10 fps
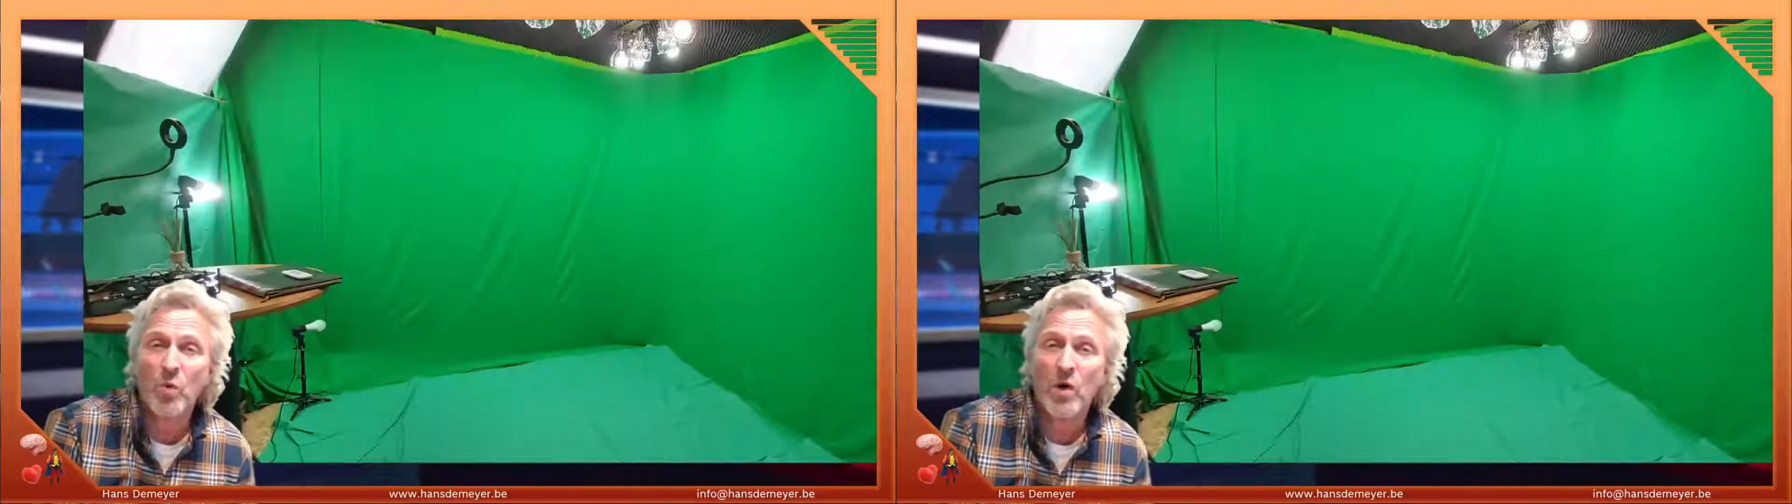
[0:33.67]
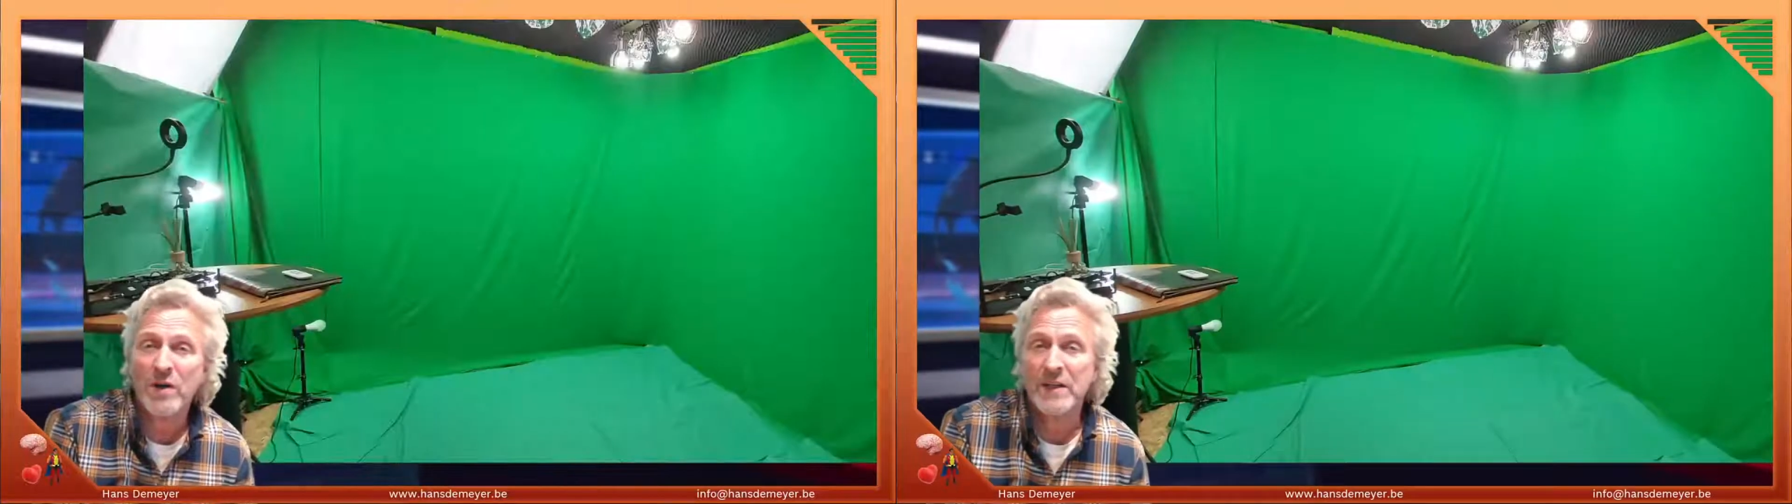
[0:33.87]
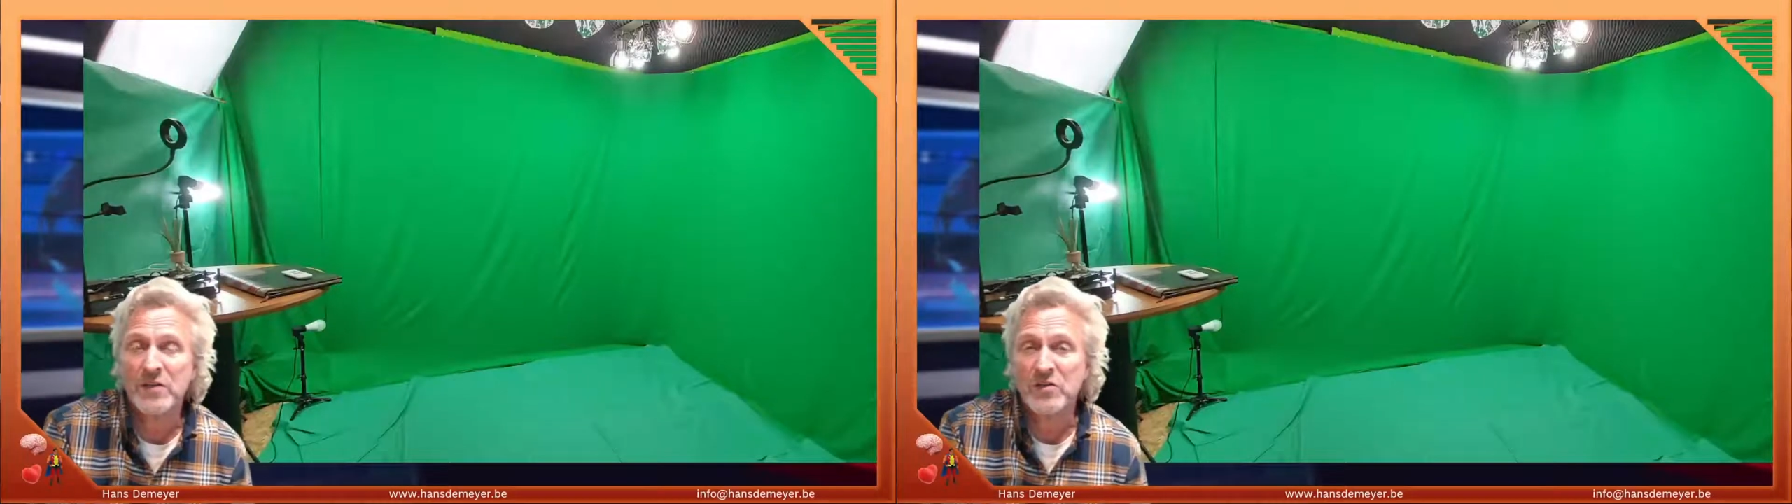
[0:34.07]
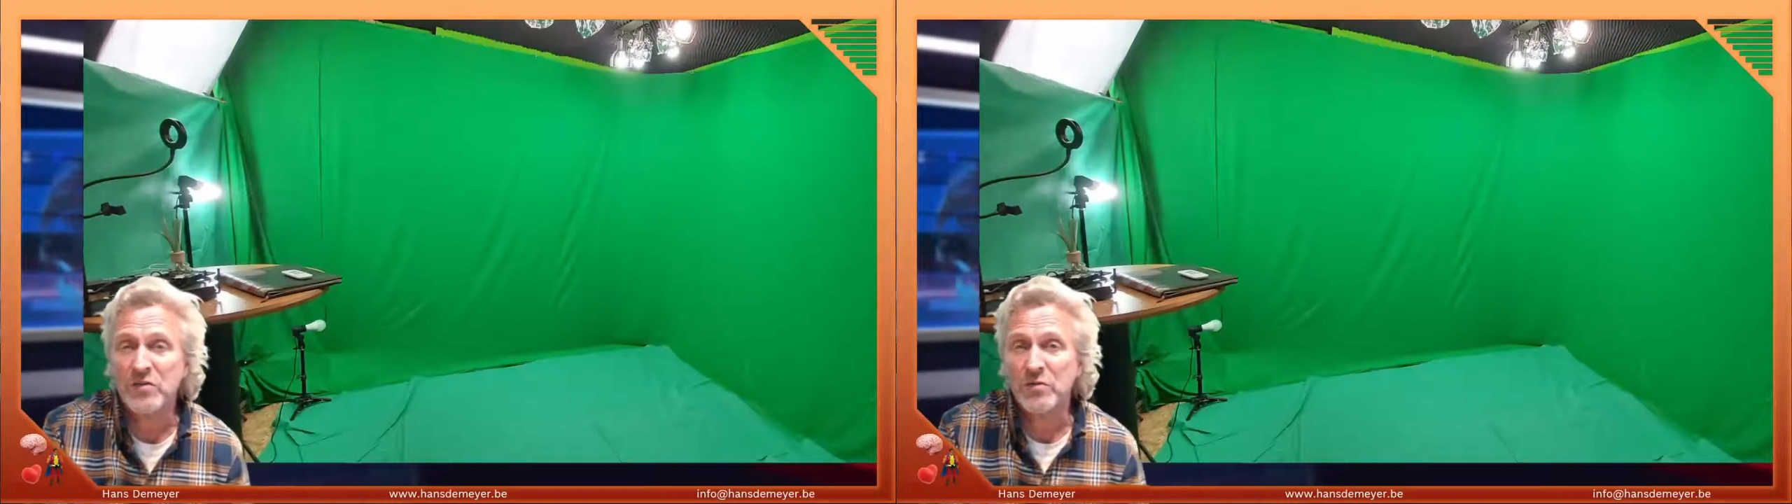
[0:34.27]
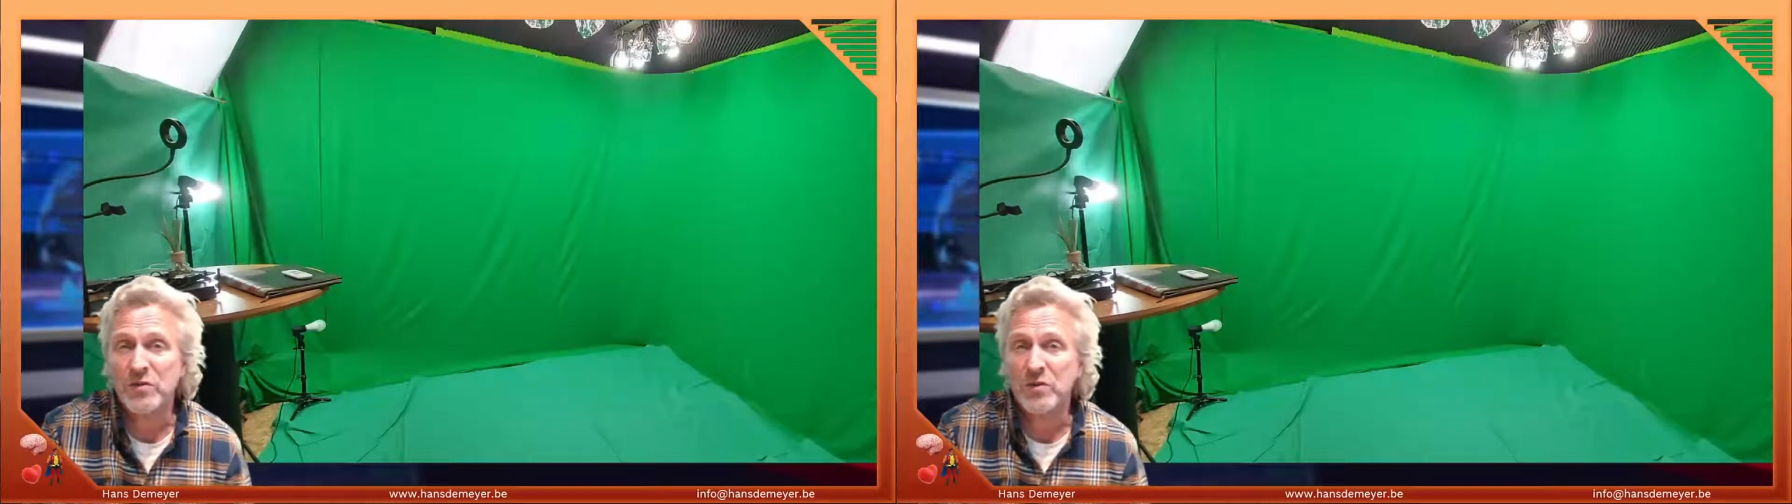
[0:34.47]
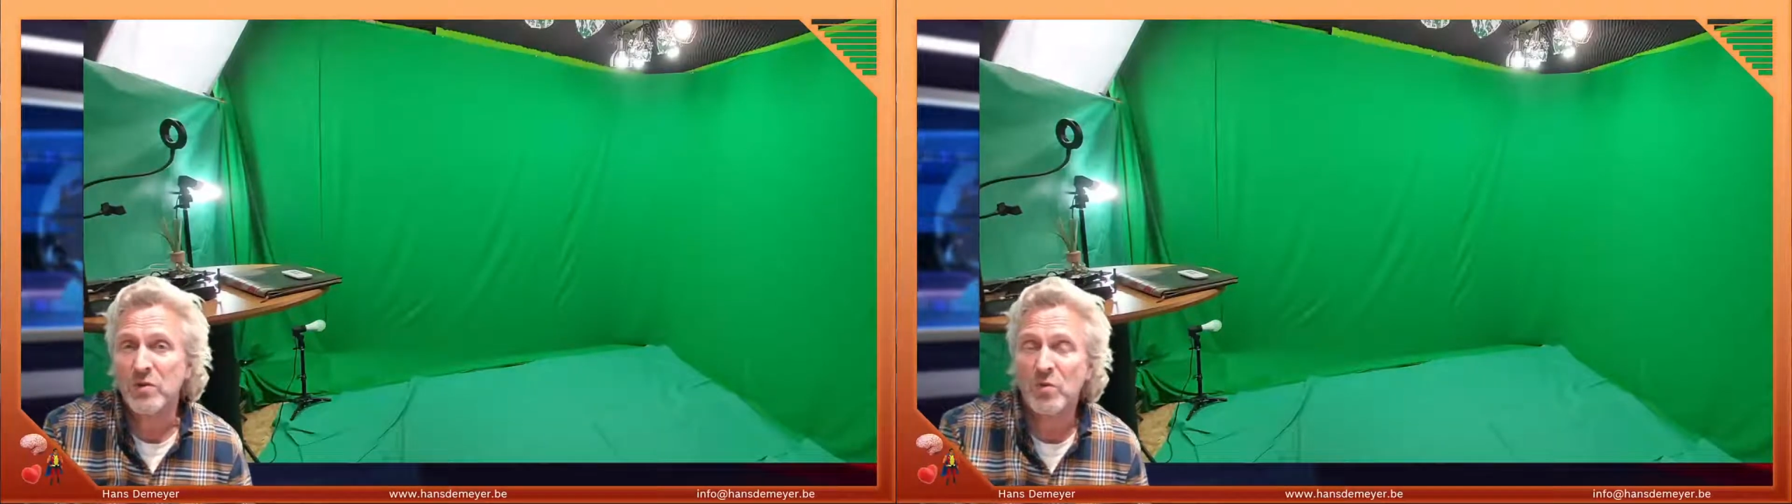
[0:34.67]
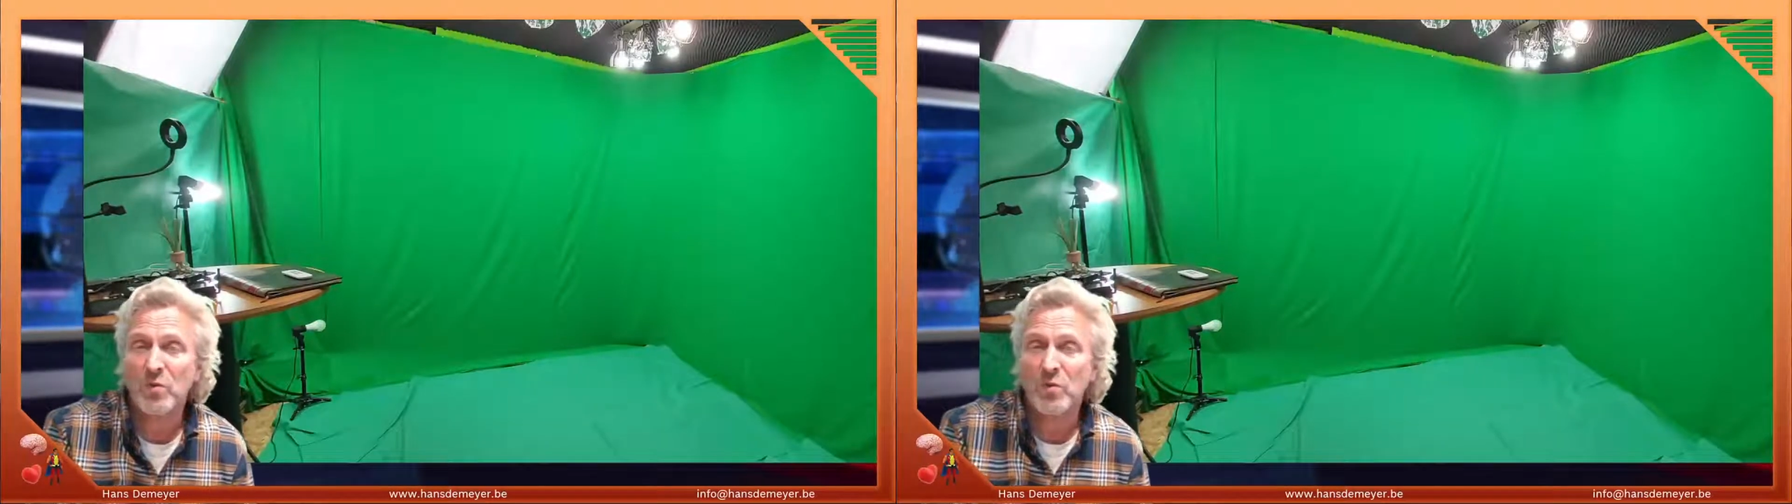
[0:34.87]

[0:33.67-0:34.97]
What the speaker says: walk-in studio